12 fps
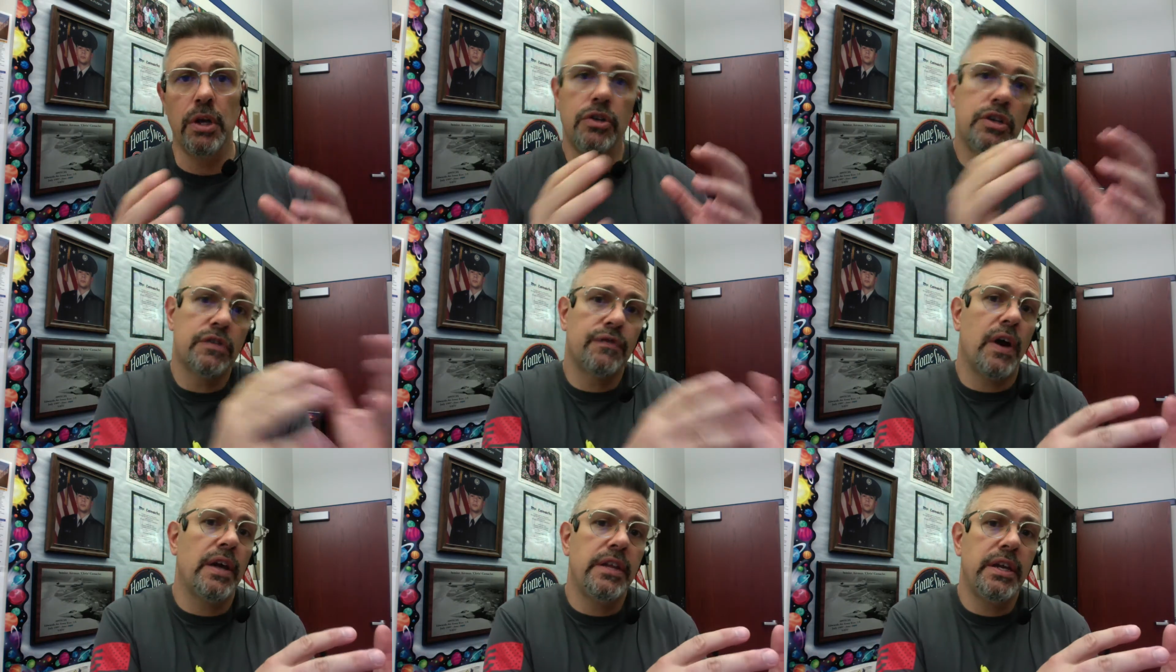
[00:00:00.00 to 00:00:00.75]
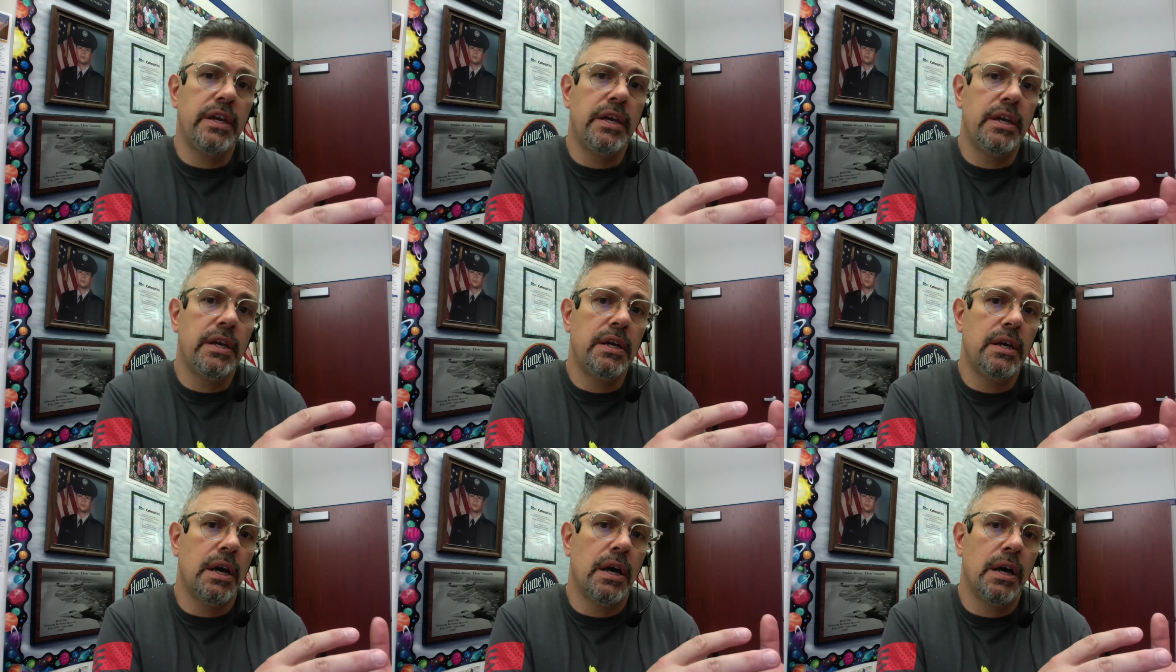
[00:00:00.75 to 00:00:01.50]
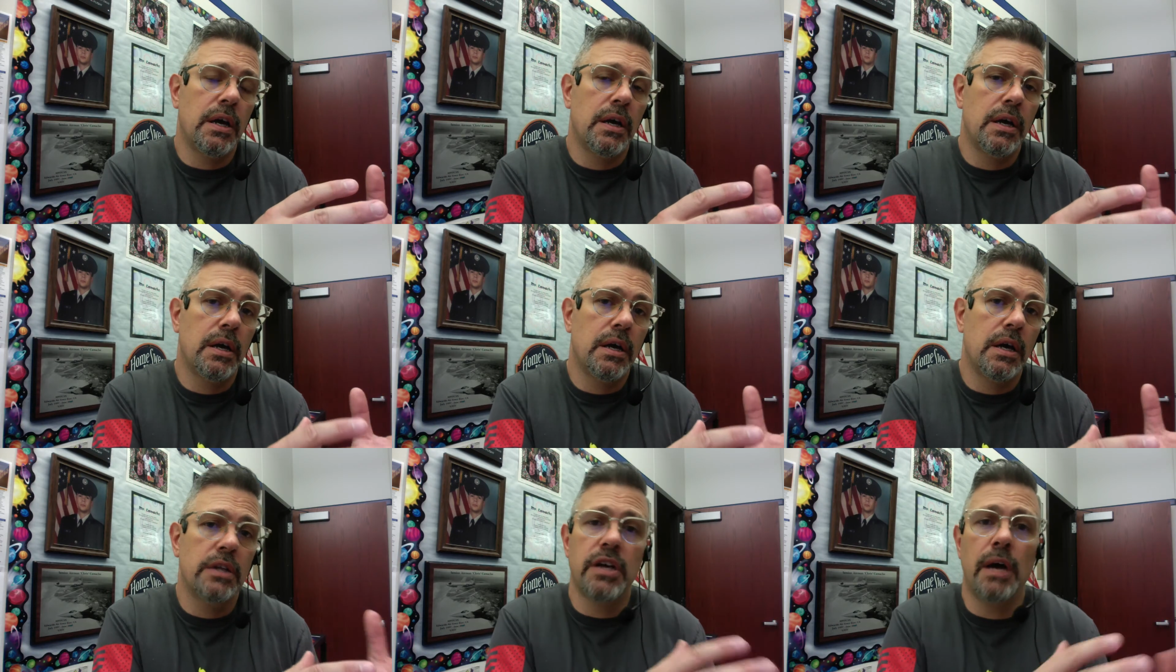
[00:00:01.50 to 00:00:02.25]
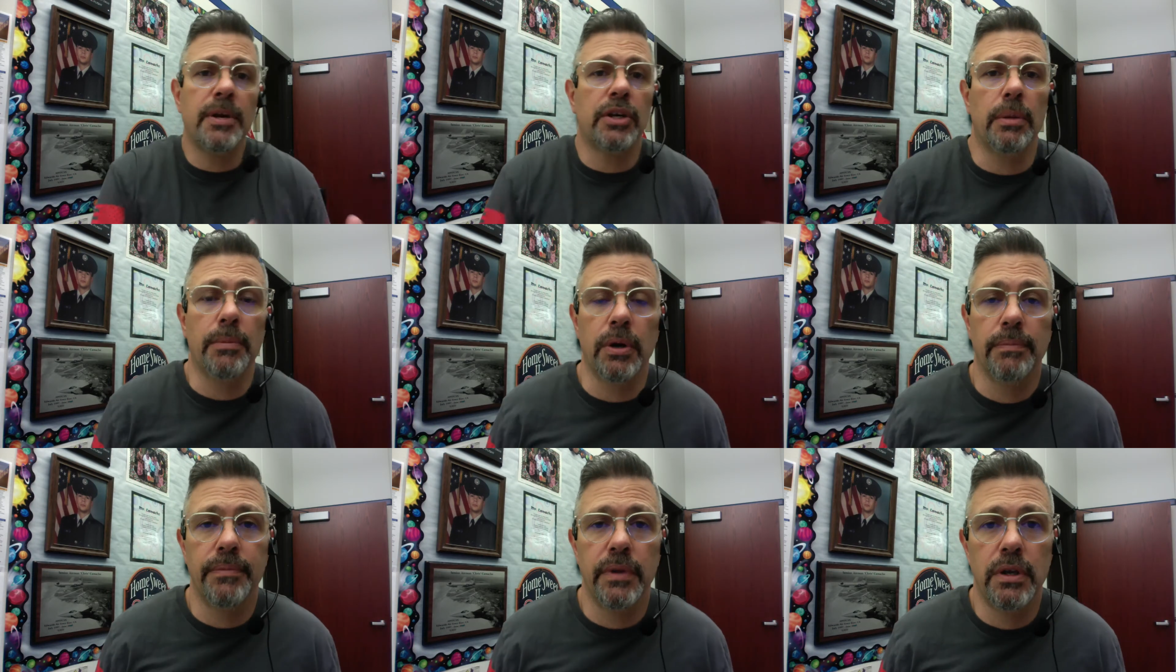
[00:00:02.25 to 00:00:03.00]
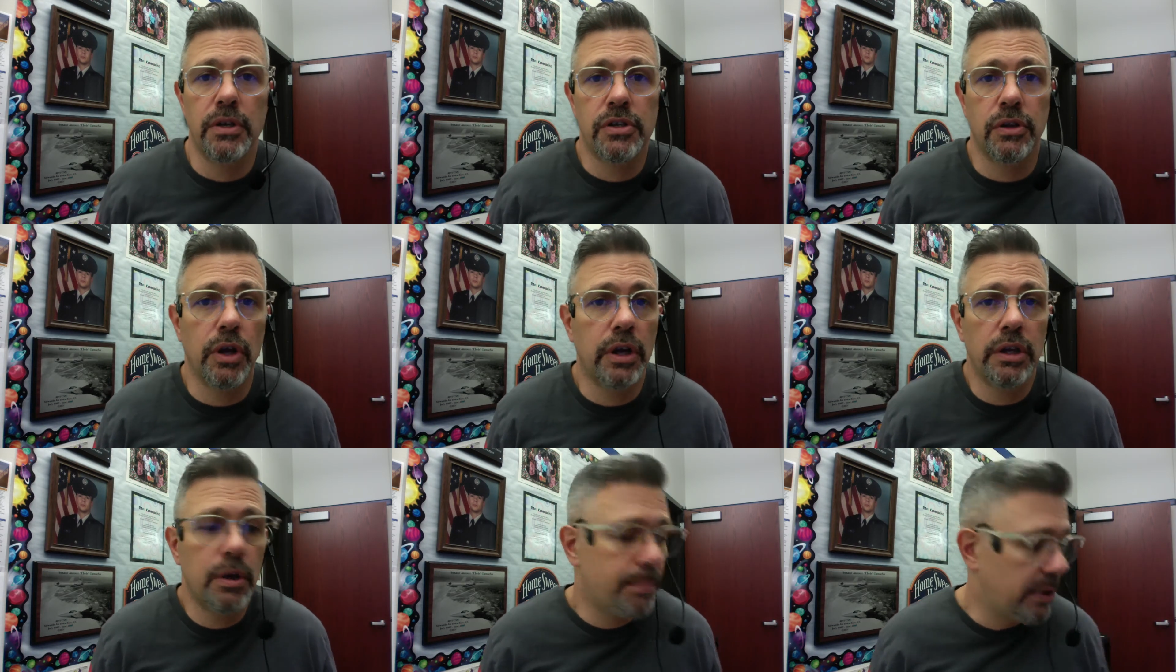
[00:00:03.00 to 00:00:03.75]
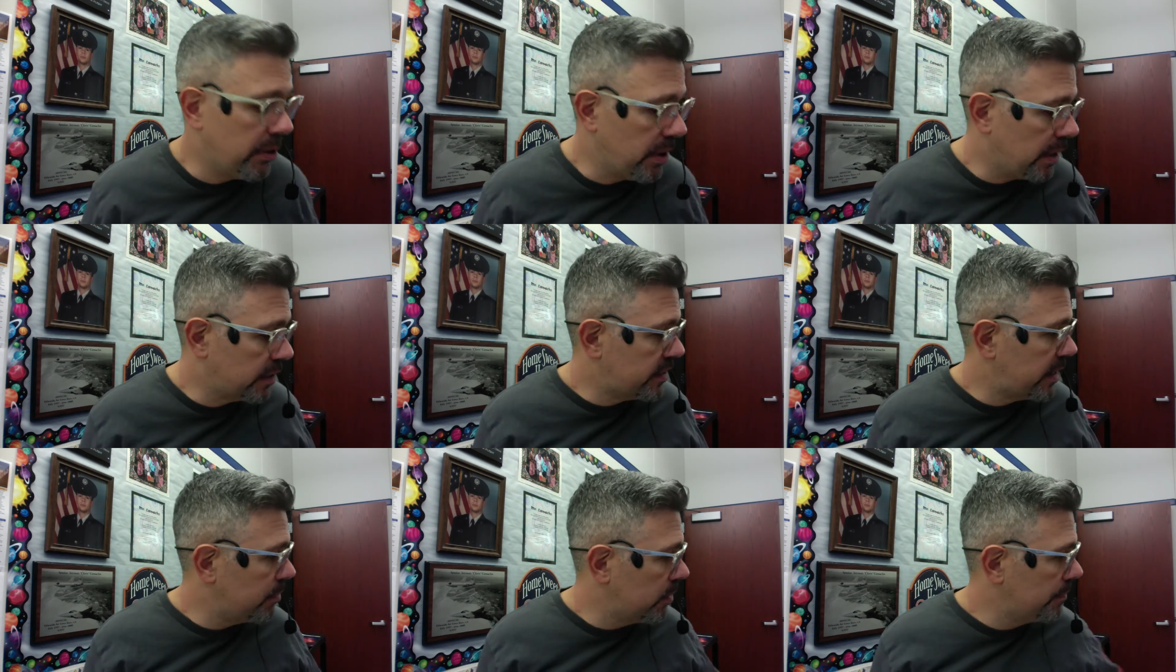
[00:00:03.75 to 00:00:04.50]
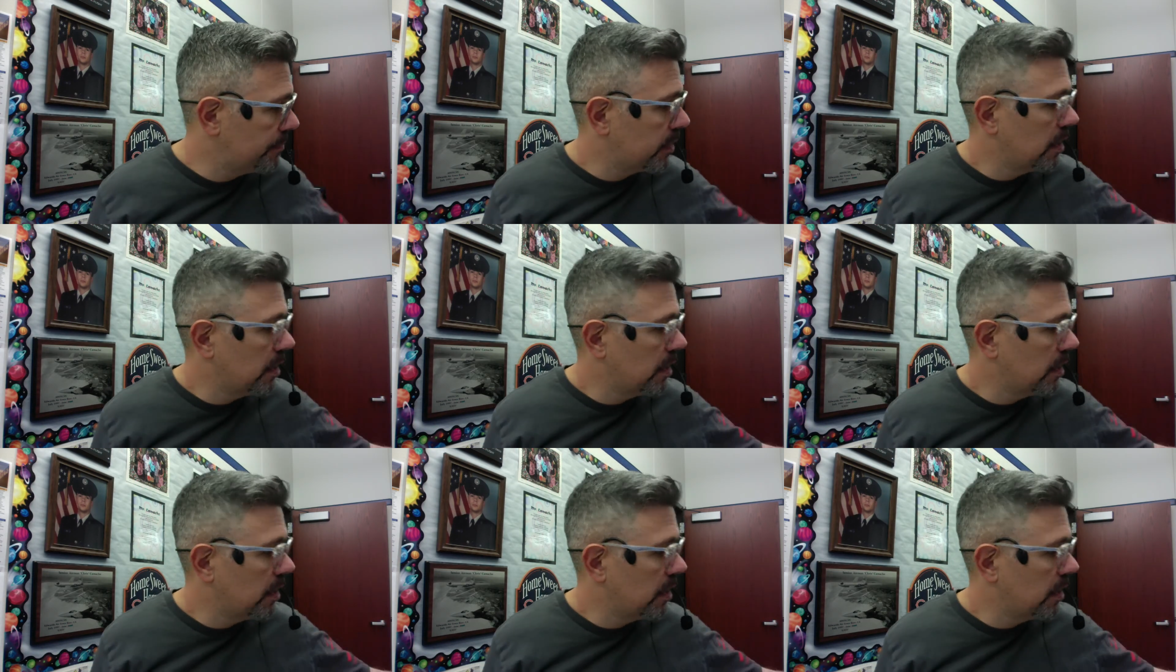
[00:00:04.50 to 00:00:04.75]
just find the uh, atomic number. Just look on your periodic table,